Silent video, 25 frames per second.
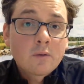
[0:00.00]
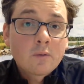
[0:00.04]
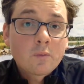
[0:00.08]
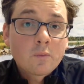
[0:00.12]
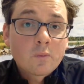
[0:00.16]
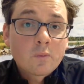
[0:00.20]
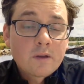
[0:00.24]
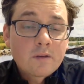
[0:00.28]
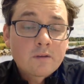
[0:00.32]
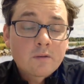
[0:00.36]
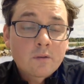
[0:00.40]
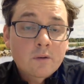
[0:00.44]

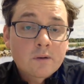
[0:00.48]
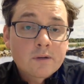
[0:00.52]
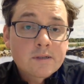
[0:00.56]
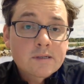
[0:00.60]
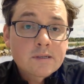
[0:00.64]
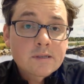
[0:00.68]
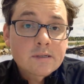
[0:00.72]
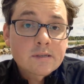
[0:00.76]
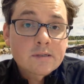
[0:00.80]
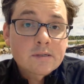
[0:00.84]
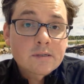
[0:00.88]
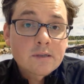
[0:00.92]

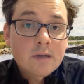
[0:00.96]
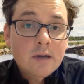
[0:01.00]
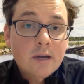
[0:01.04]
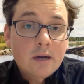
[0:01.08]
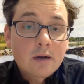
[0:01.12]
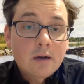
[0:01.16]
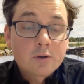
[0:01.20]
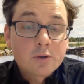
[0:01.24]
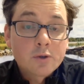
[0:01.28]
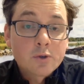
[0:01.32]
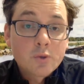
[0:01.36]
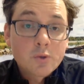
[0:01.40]
resources,
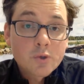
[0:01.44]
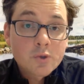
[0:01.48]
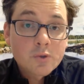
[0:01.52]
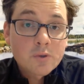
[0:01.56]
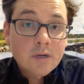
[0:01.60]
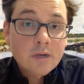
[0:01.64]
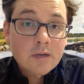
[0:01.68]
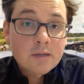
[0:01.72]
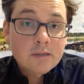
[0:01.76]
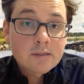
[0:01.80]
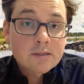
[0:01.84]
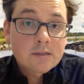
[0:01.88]
or
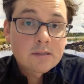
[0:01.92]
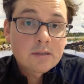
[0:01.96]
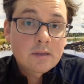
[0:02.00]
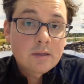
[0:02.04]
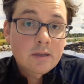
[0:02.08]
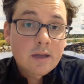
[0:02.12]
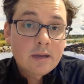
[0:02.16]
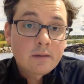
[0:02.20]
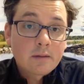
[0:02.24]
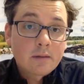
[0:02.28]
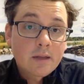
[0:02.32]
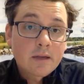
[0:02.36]
nutrients,
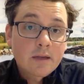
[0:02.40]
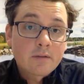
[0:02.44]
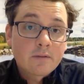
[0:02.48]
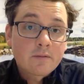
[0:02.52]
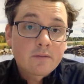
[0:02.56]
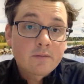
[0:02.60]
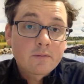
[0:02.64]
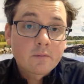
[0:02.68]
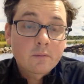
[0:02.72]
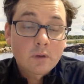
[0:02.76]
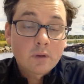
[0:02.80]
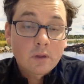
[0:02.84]
that
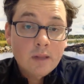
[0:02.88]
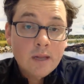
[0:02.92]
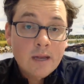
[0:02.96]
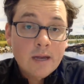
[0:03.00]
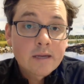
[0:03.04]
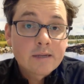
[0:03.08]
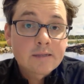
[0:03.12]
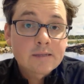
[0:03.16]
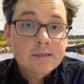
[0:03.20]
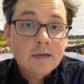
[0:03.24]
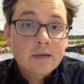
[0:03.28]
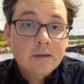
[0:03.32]
life
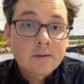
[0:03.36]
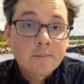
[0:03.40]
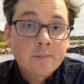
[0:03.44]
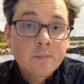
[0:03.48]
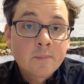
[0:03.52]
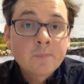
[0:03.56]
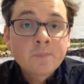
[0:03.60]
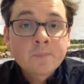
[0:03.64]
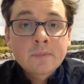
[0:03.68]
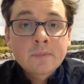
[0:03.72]
relies on.